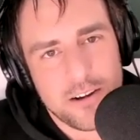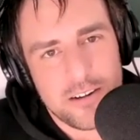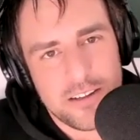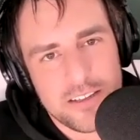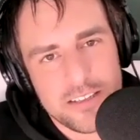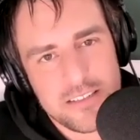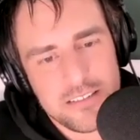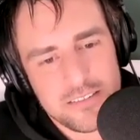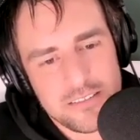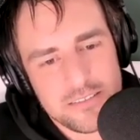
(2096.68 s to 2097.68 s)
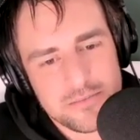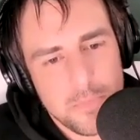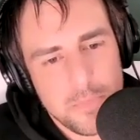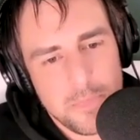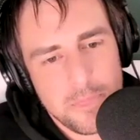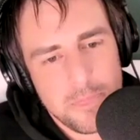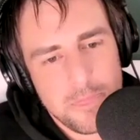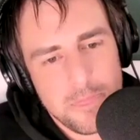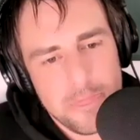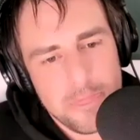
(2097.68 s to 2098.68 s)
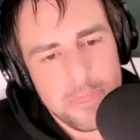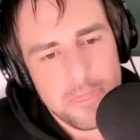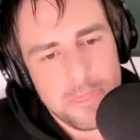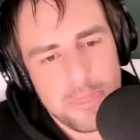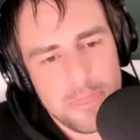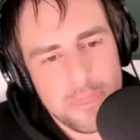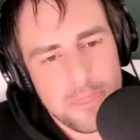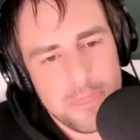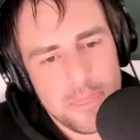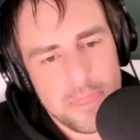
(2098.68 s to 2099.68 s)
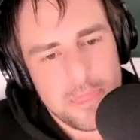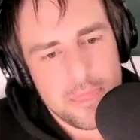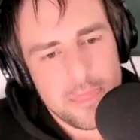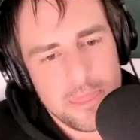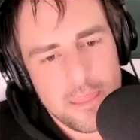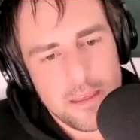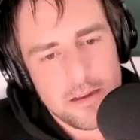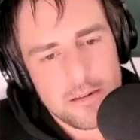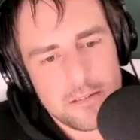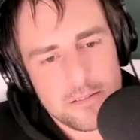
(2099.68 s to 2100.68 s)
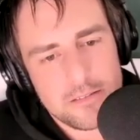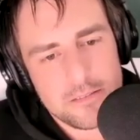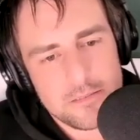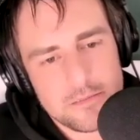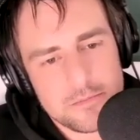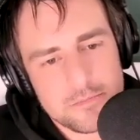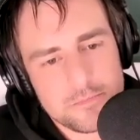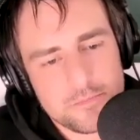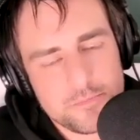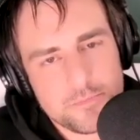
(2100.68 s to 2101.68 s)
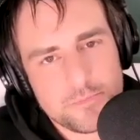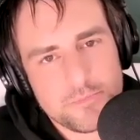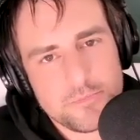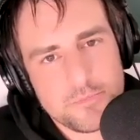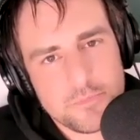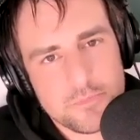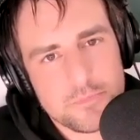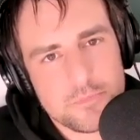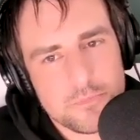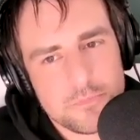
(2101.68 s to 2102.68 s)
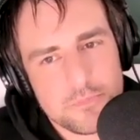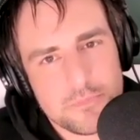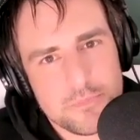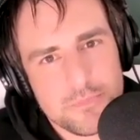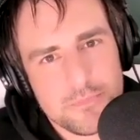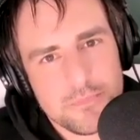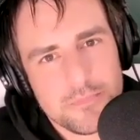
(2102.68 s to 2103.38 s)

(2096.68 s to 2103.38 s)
The person shown says nothing.